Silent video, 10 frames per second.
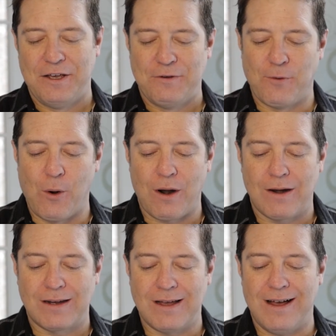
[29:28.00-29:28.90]

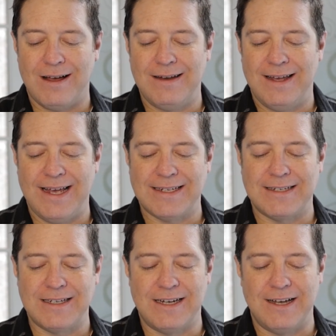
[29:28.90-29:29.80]
For God has
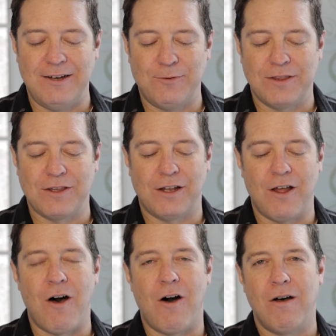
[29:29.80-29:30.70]
done what the
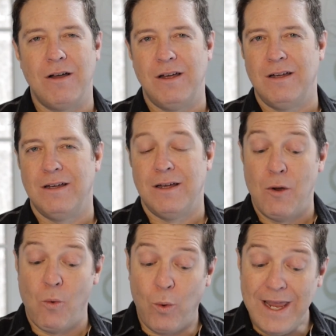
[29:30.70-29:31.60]
law,
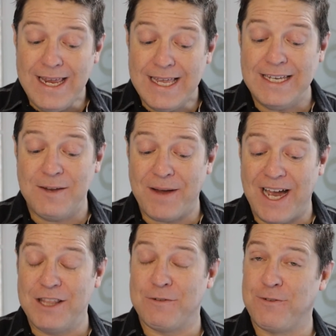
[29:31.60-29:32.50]
weakened
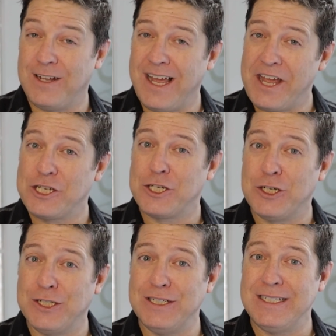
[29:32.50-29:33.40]
by the flesh,
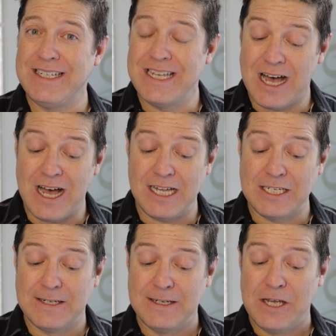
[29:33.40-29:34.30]
could
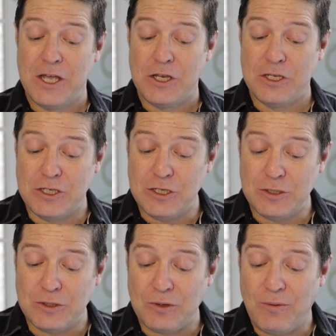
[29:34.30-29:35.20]
not
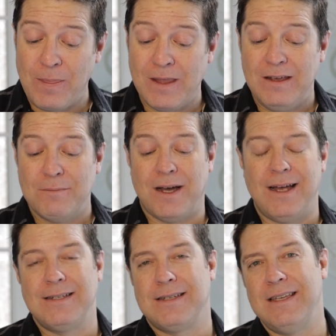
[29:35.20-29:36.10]
do
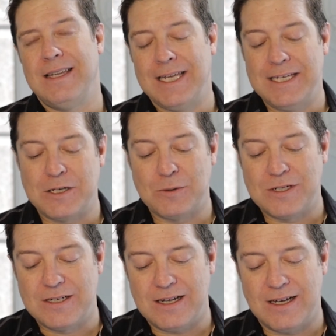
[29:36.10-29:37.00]
by sending his own
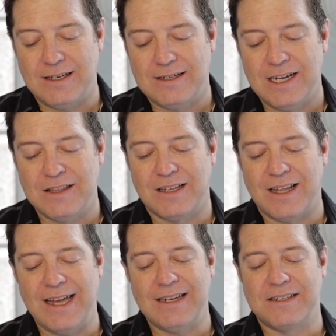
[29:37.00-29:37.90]
son in the
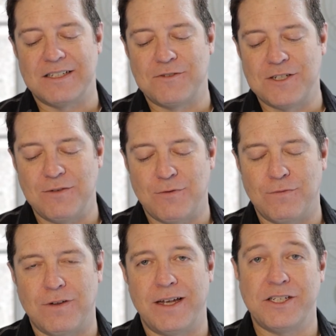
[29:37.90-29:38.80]
likeness of sinful
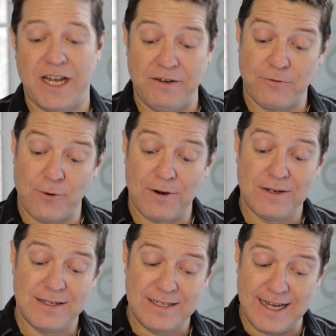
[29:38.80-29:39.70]
flesh and for
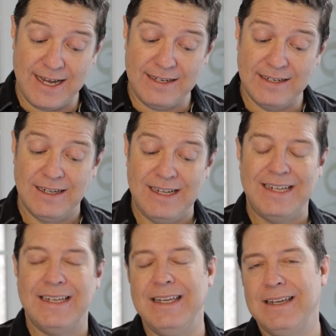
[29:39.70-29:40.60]
sin,
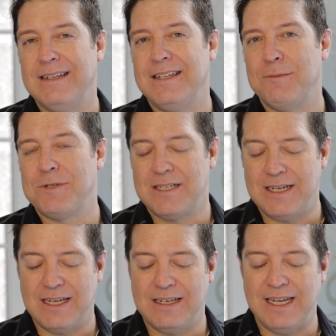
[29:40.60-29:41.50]
he condemned
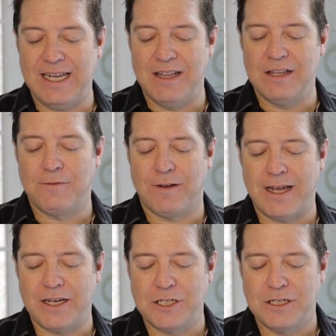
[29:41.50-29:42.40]
sin in the
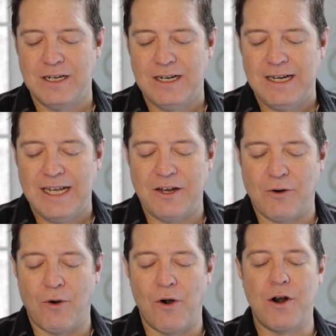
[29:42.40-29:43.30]
flesh in
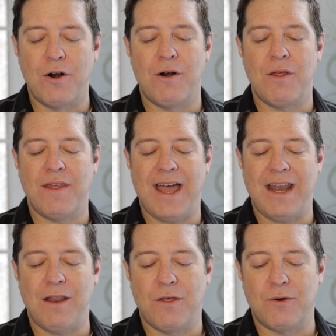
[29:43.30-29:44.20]
order
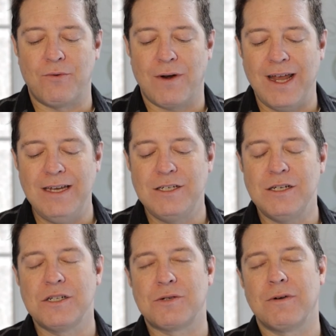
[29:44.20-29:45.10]
that the
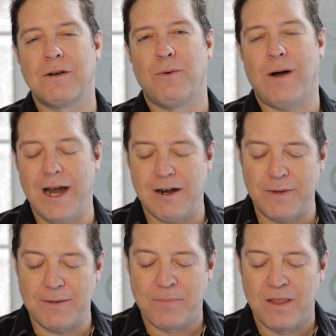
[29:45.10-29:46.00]
righteous
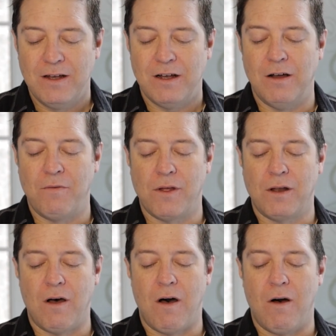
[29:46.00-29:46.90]
requirement of the
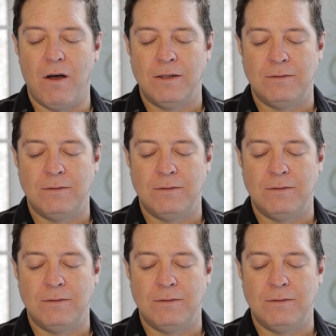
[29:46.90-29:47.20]
law